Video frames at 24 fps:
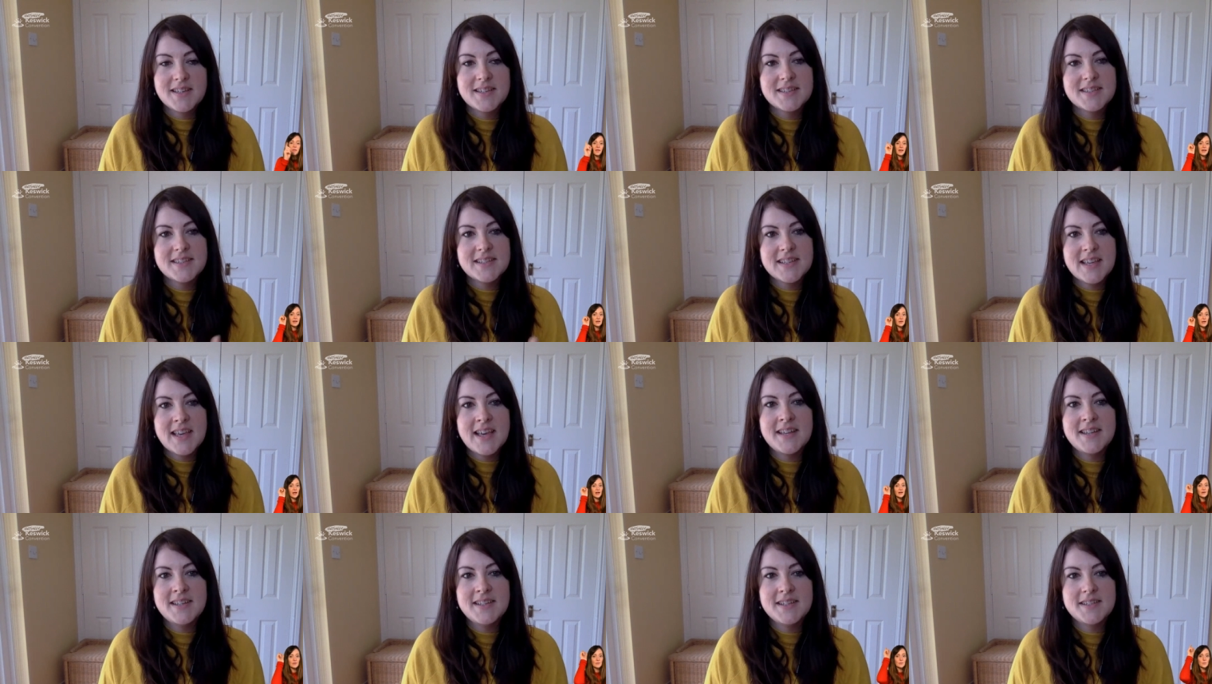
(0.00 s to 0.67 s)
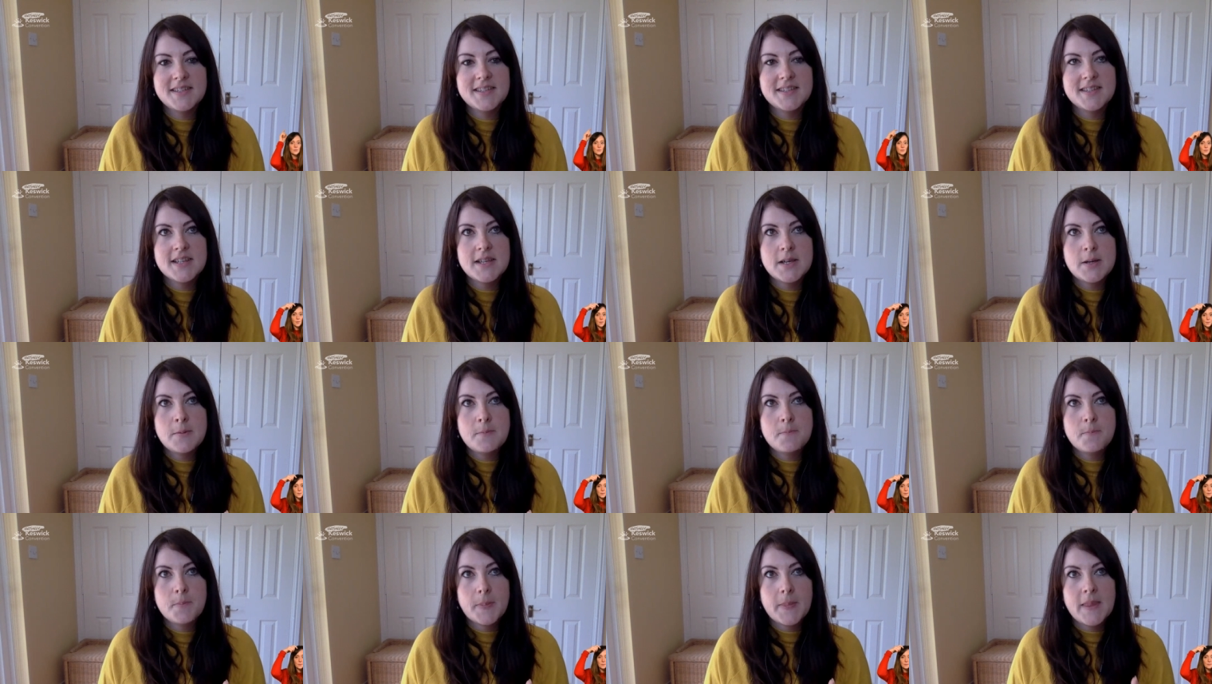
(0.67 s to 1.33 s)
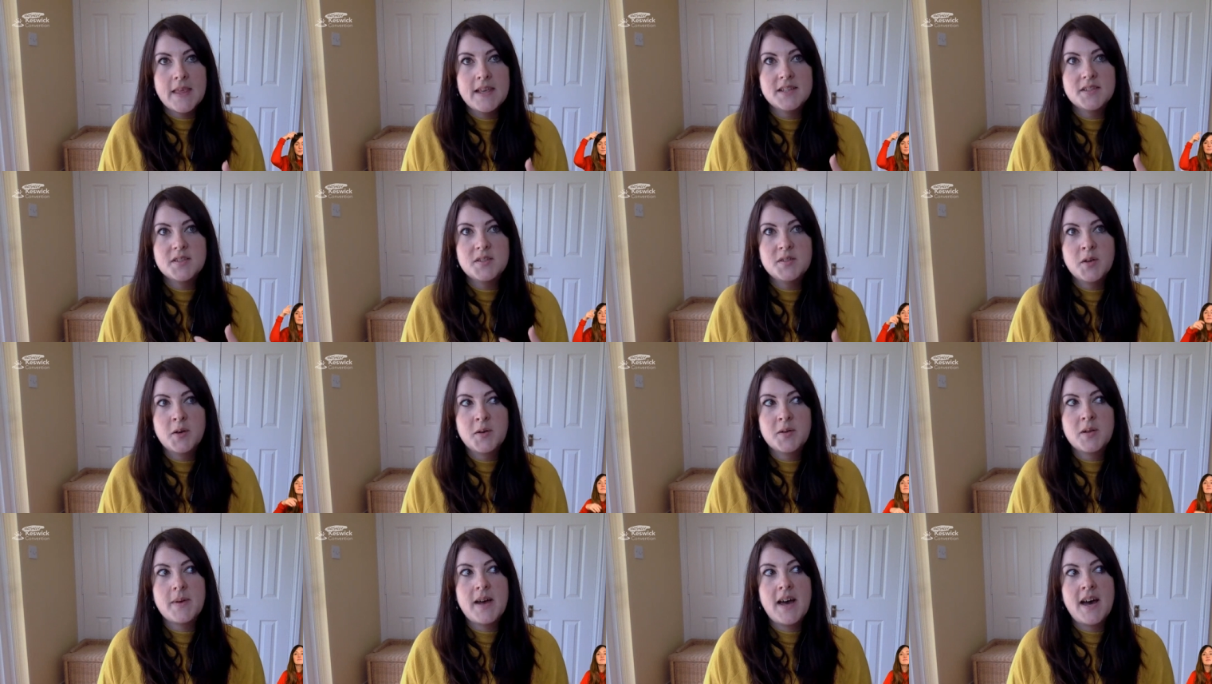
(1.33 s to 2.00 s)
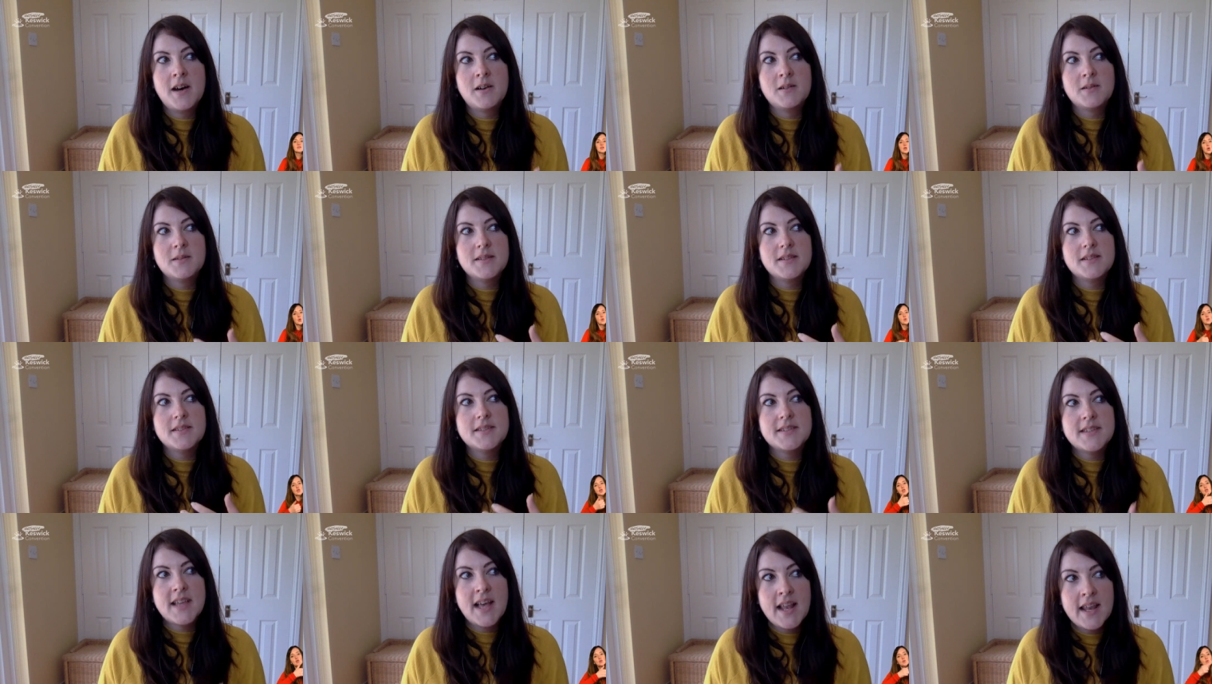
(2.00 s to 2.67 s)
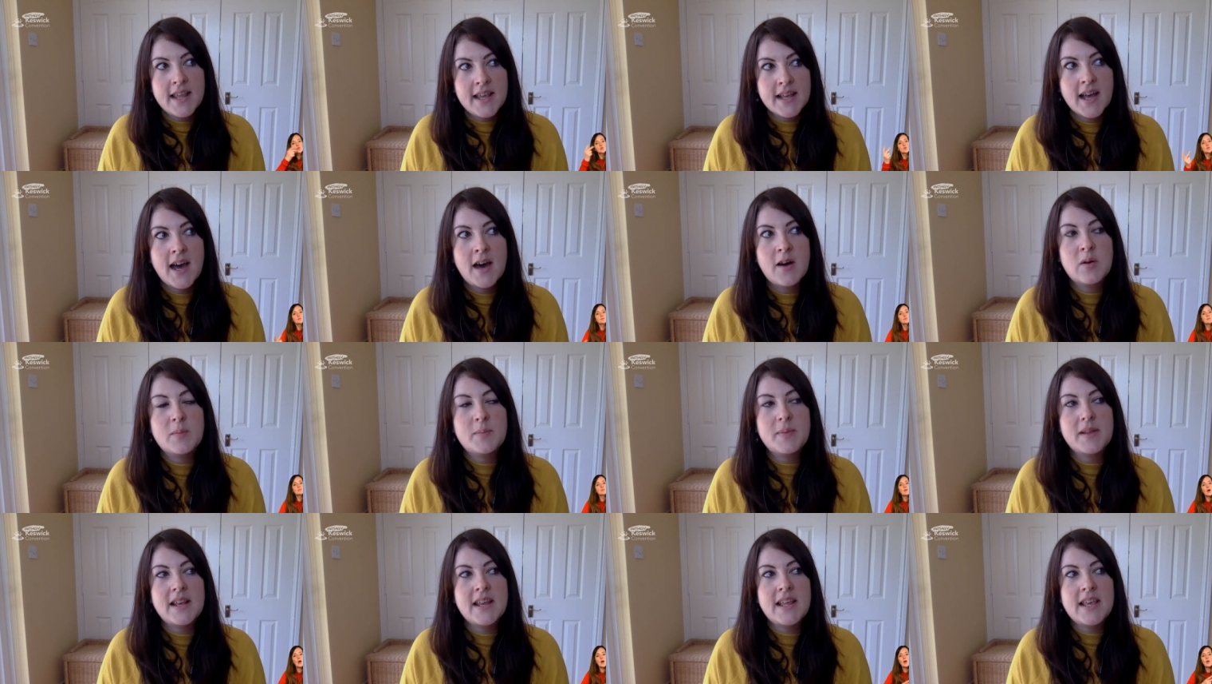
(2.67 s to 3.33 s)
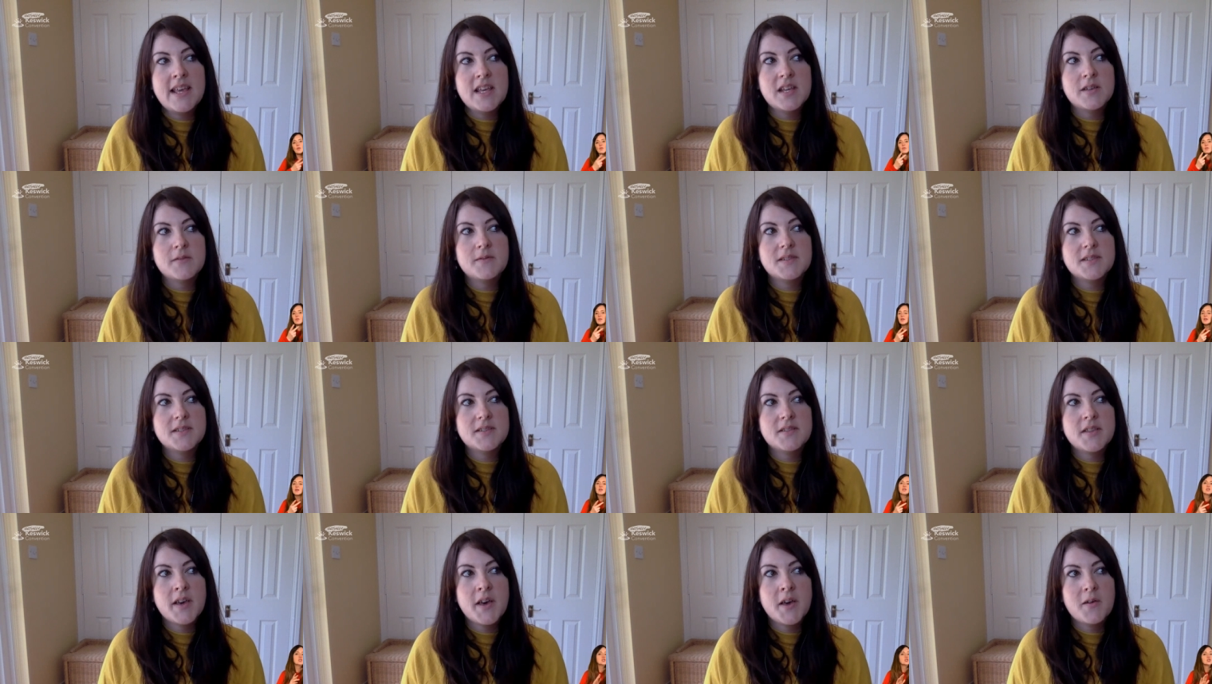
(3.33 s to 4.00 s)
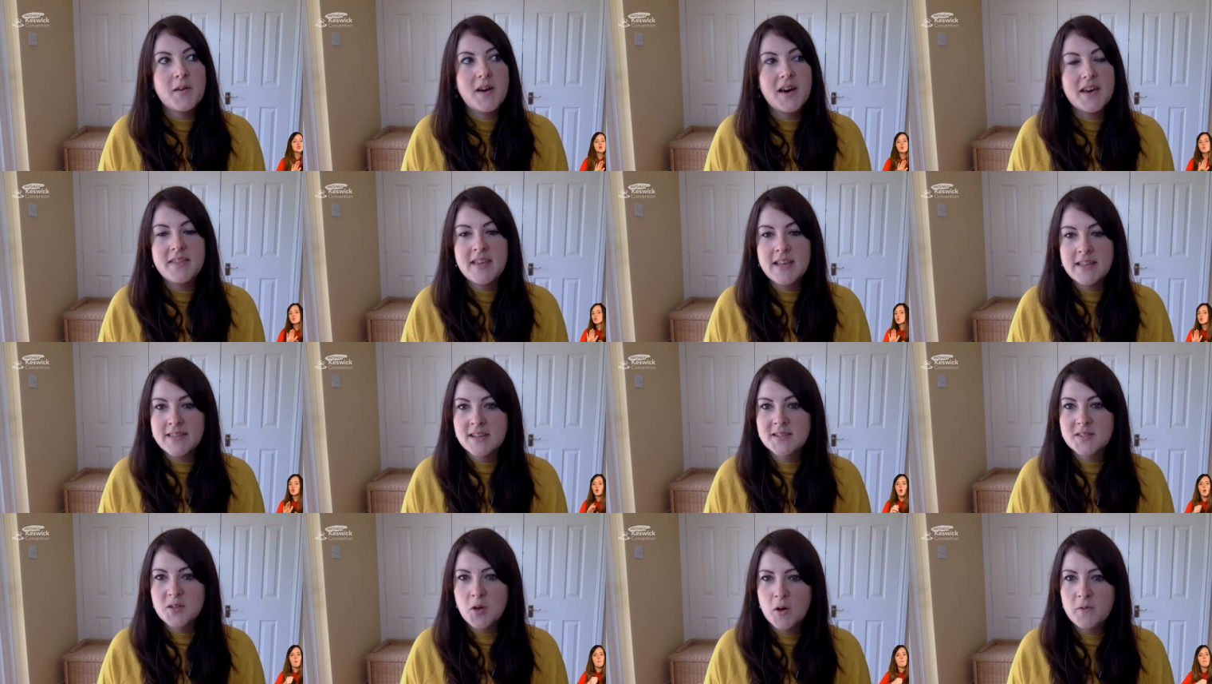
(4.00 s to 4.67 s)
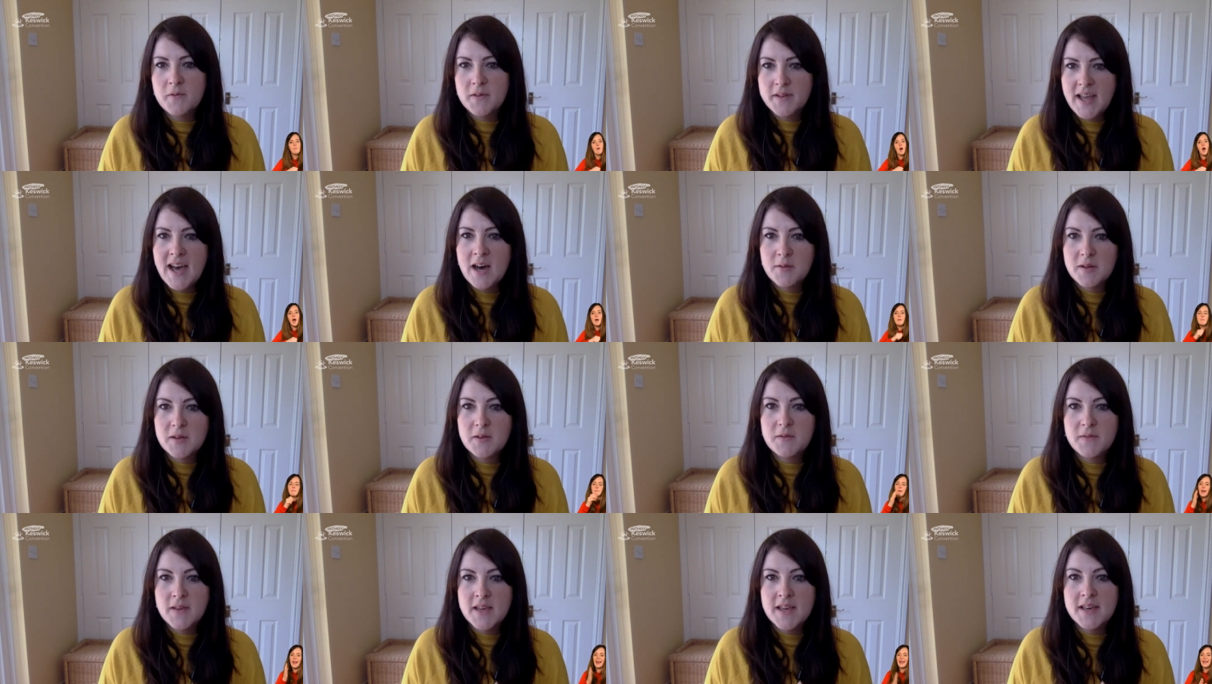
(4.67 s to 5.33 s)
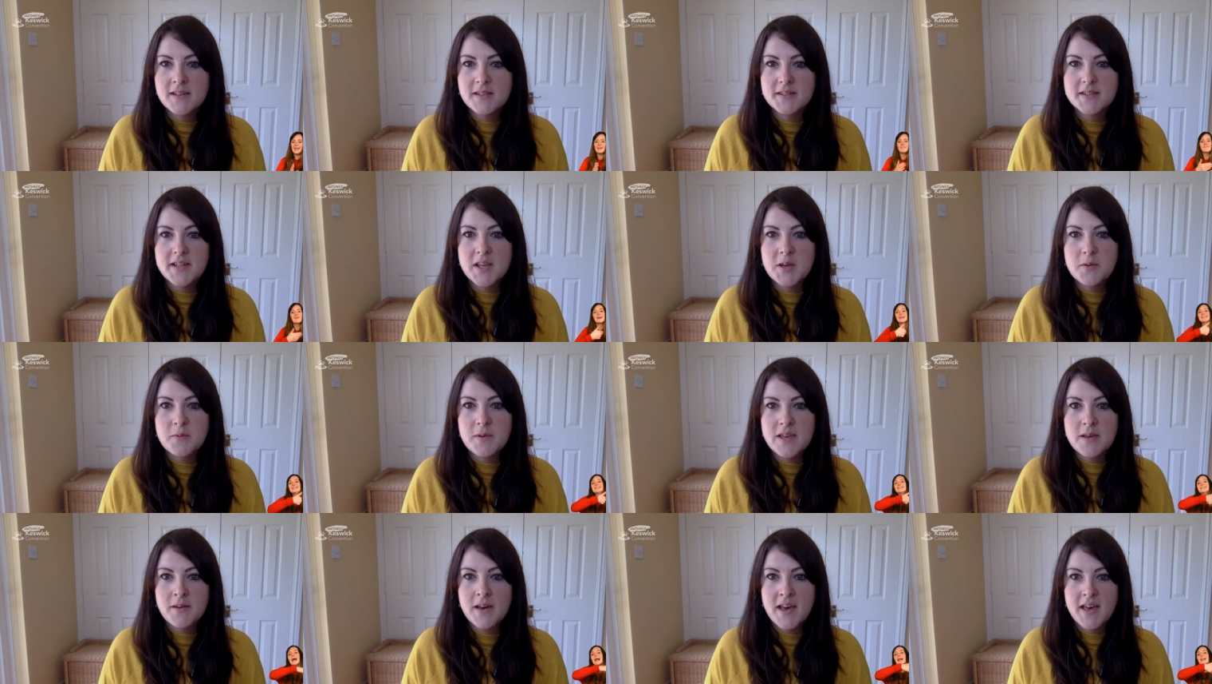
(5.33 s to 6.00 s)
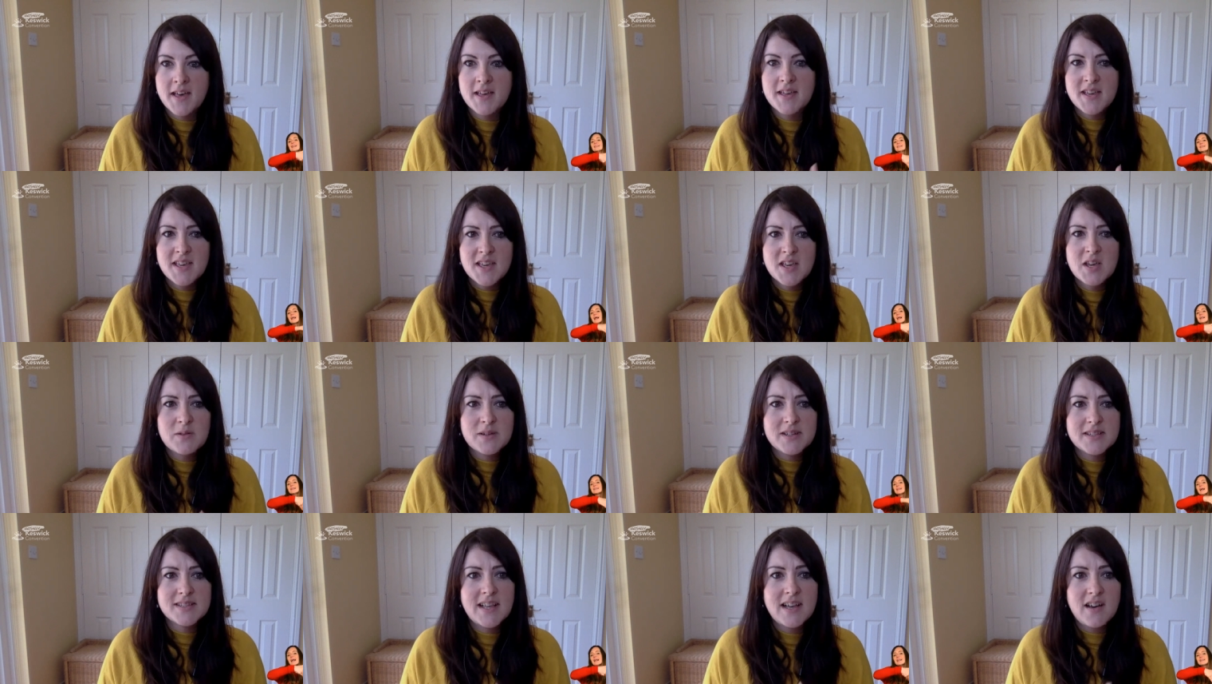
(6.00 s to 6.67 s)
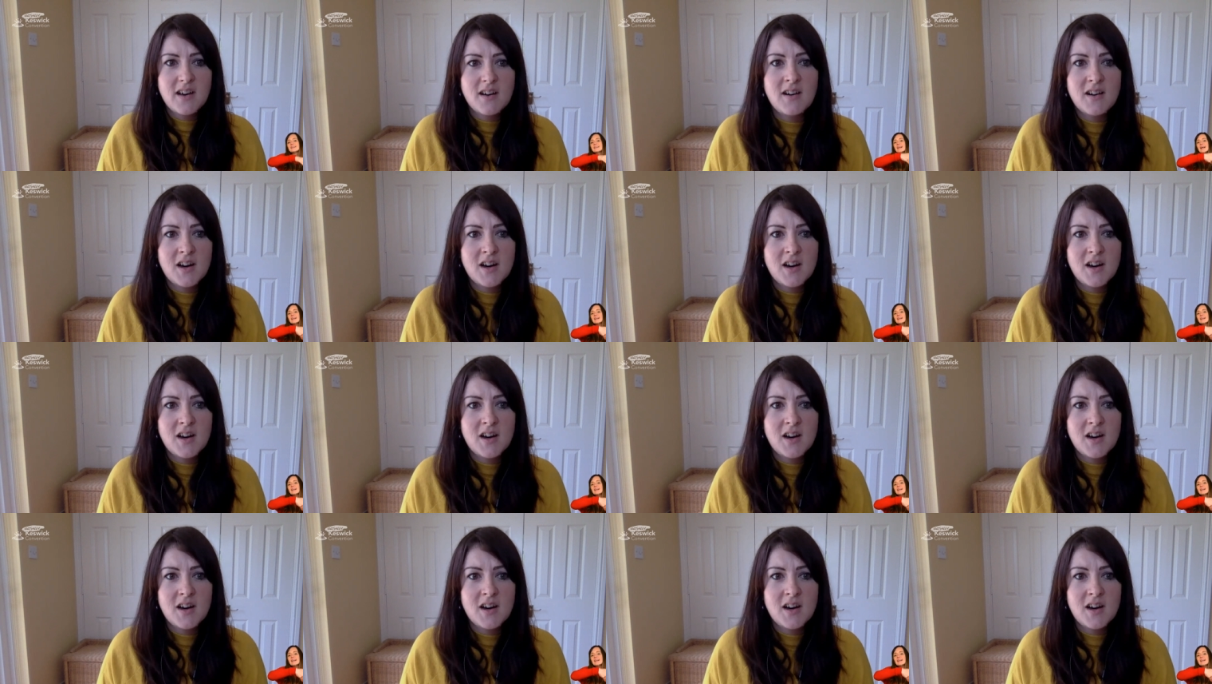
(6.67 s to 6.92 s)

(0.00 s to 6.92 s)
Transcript: Because again, it's it's not about selling our beliefs though i think that's often how we mm. feel don't we where yeah. it's like